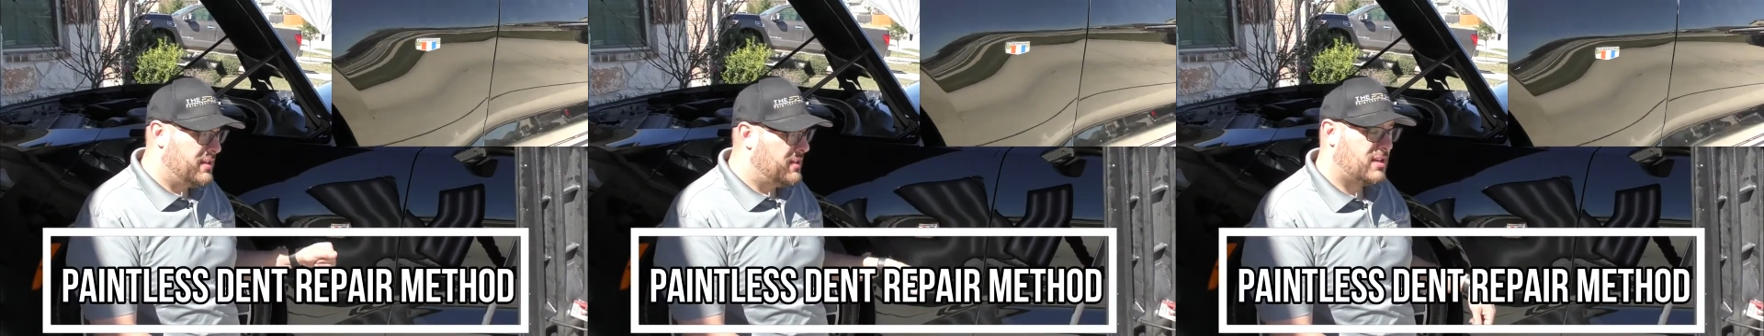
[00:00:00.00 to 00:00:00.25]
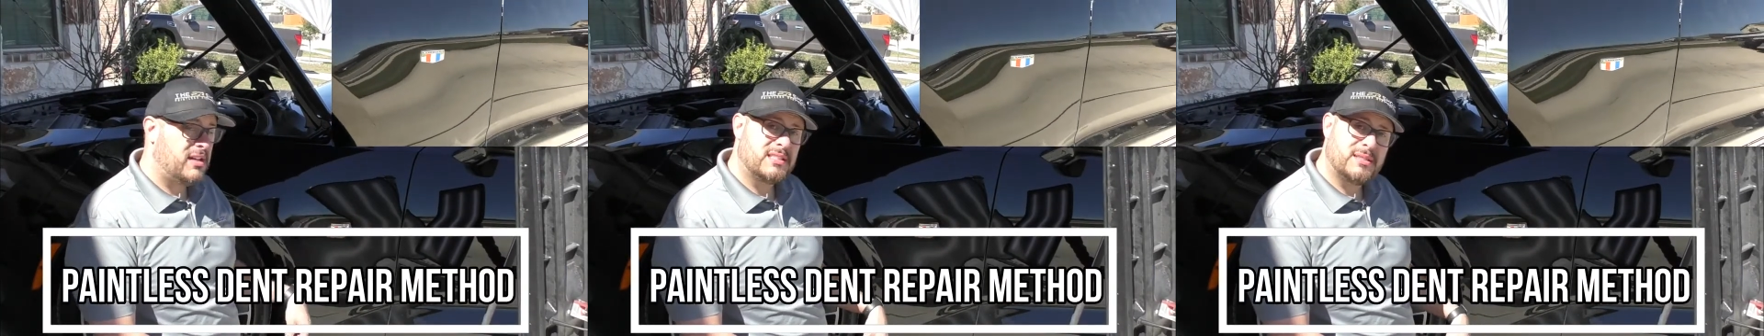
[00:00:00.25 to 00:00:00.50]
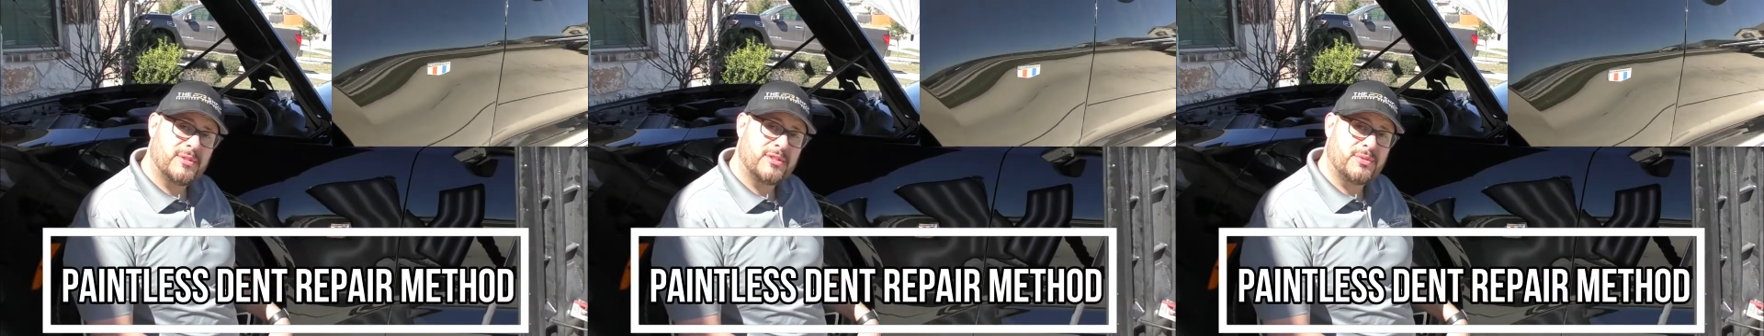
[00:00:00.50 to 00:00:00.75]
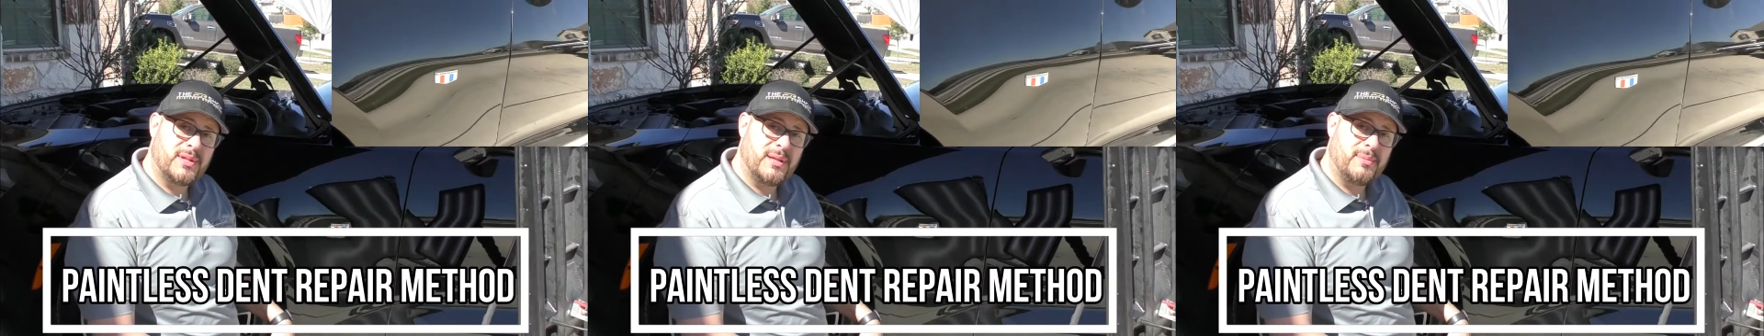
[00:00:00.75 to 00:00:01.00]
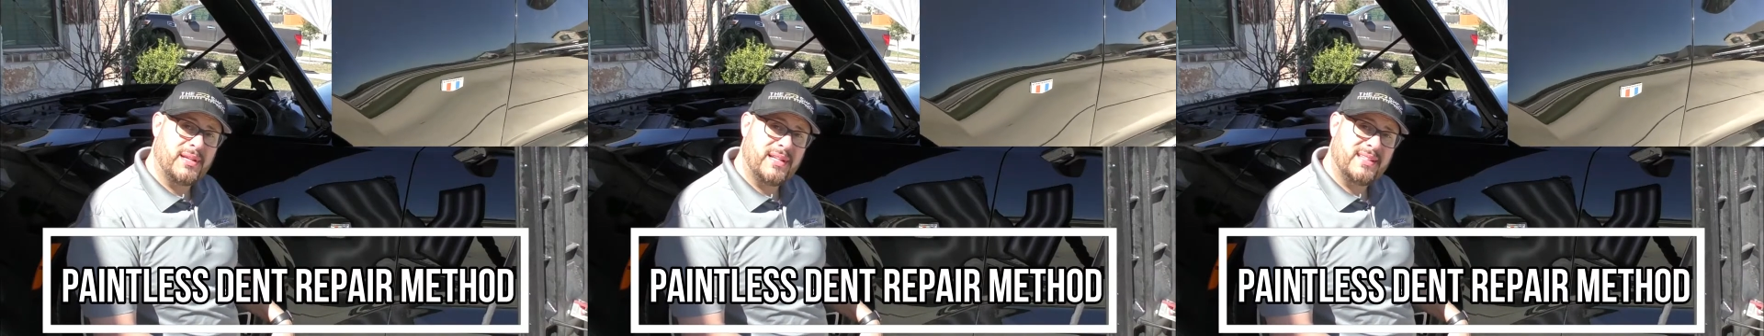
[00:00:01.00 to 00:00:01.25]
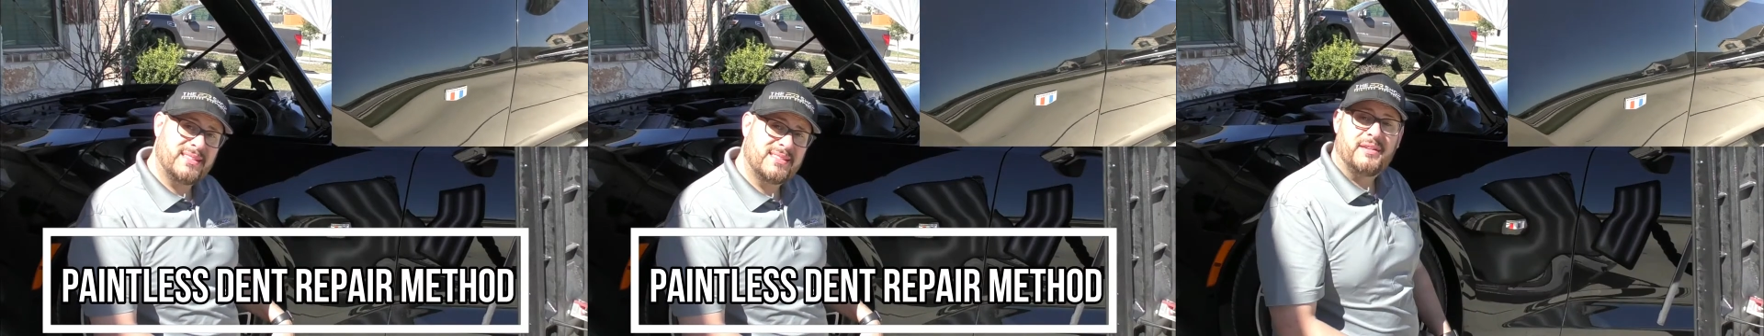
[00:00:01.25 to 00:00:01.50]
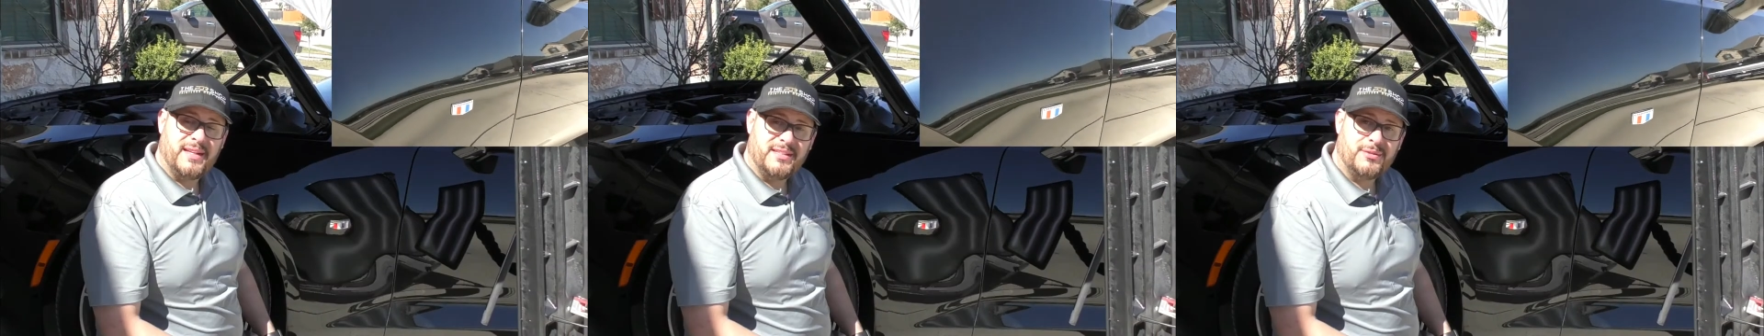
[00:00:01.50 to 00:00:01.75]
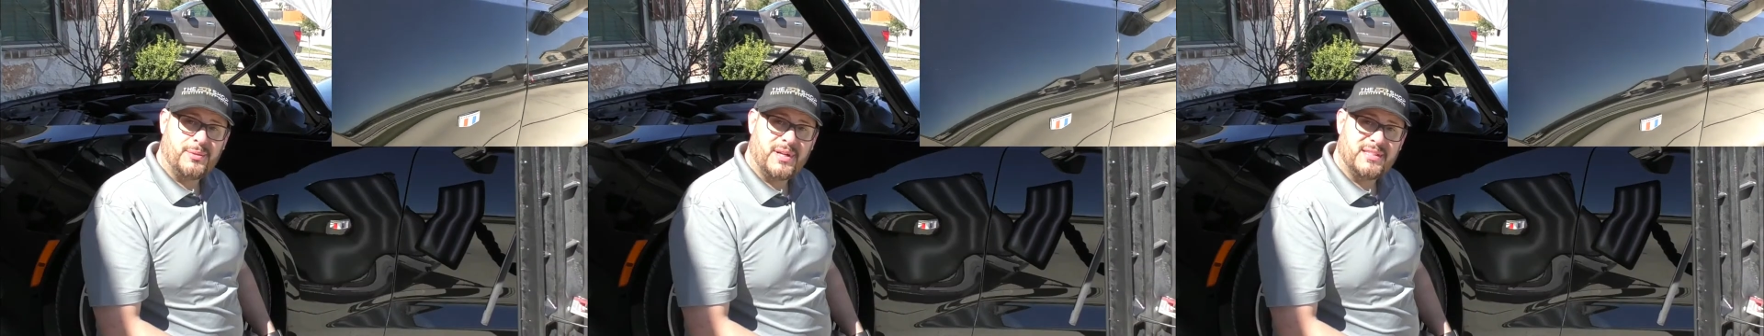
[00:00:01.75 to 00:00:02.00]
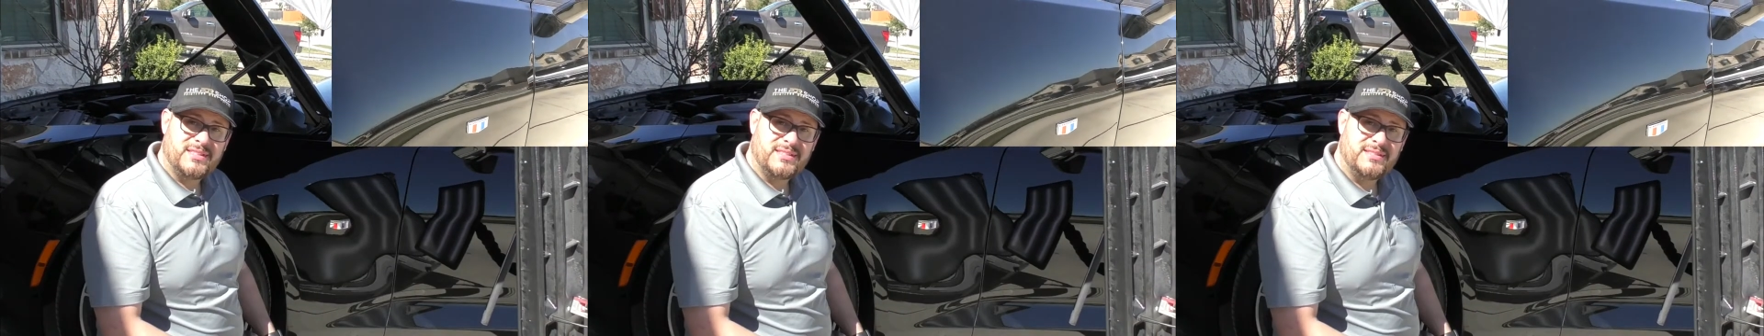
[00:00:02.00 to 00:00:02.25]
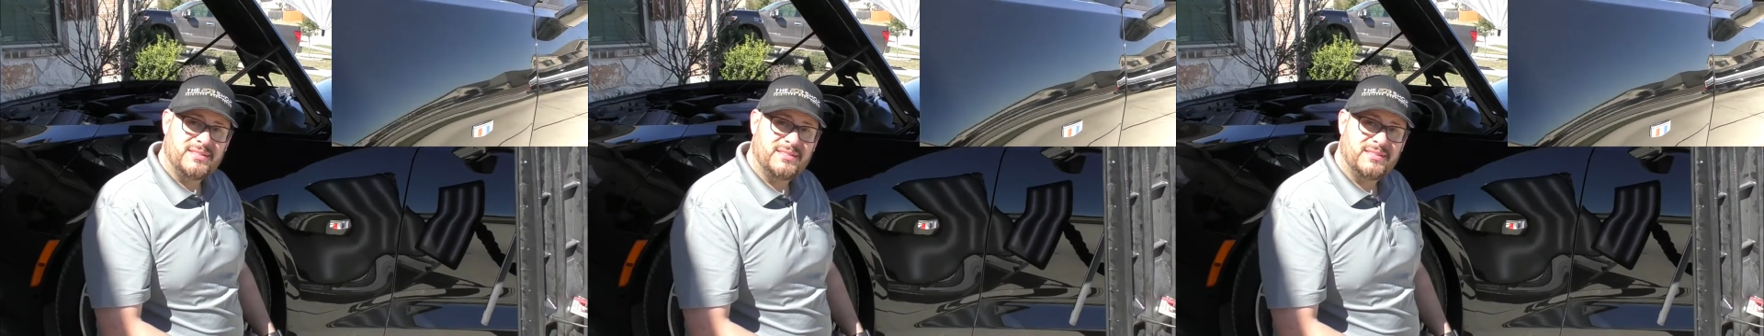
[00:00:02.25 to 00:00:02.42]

the customer is really pleased. Thanks for watching.